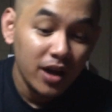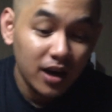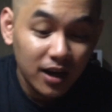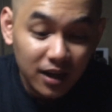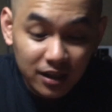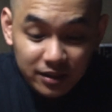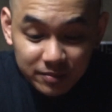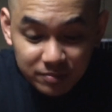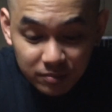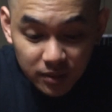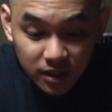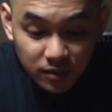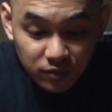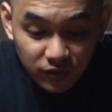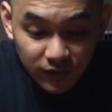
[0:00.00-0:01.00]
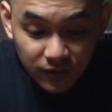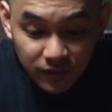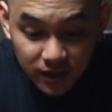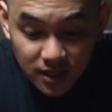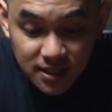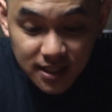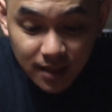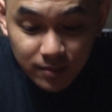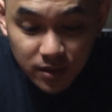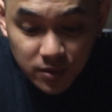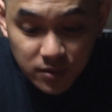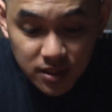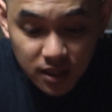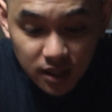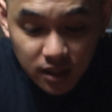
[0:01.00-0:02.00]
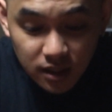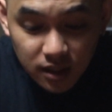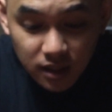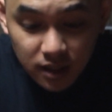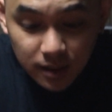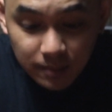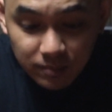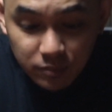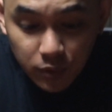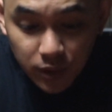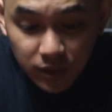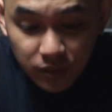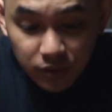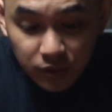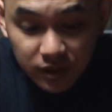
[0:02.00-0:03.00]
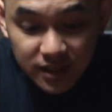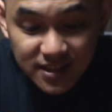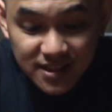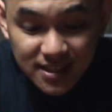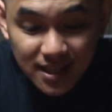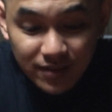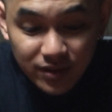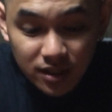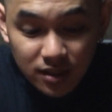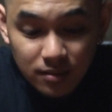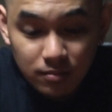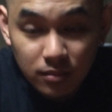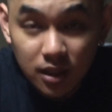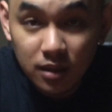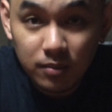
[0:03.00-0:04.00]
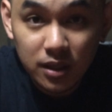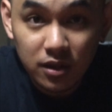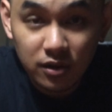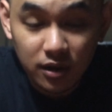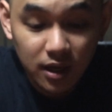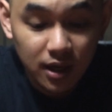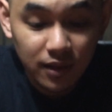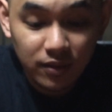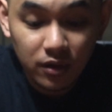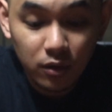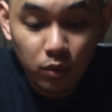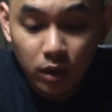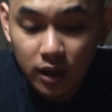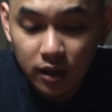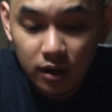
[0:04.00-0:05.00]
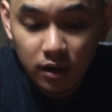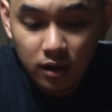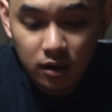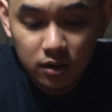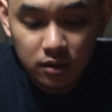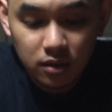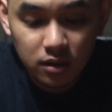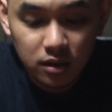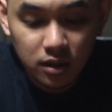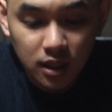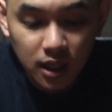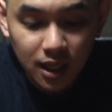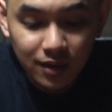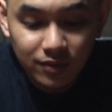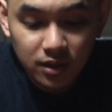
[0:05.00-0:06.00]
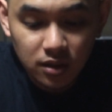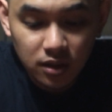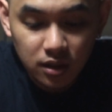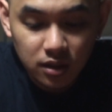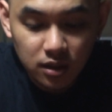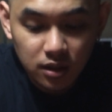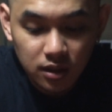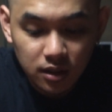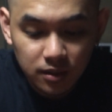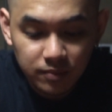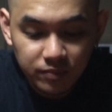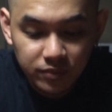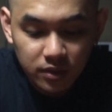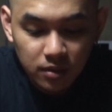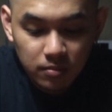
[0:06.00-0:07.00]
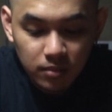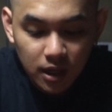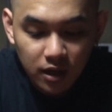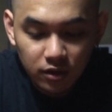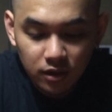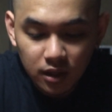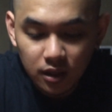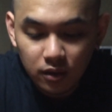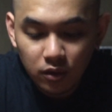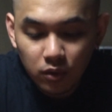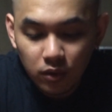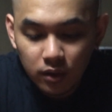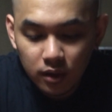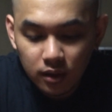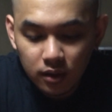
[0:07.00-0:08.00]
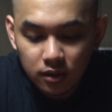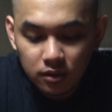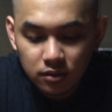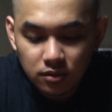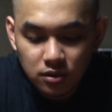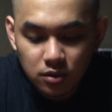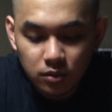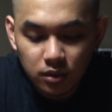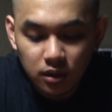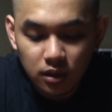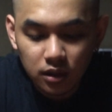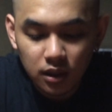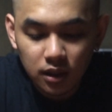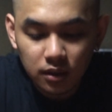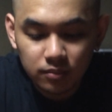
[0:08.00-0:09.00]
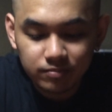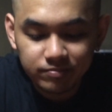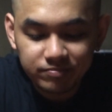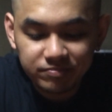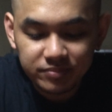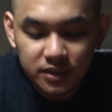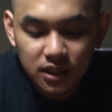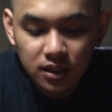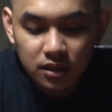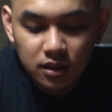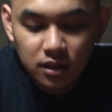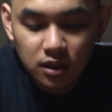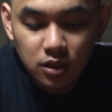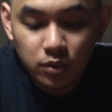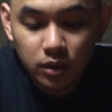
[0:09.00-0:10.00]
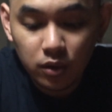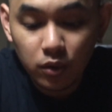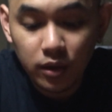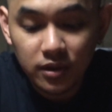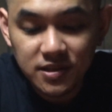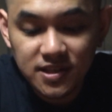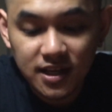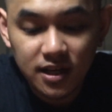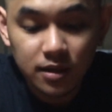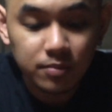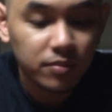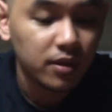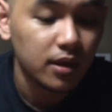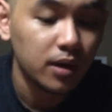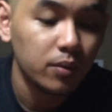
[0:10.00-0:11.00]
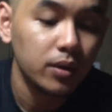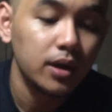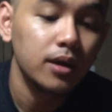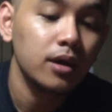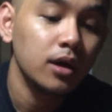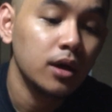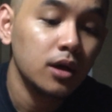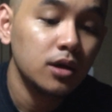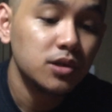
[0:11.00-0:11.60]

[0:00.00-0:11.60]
But for this, I'm using a 0.37 millimeter Canthal wire, and I have it on a parallel coil, dual coil setup that way.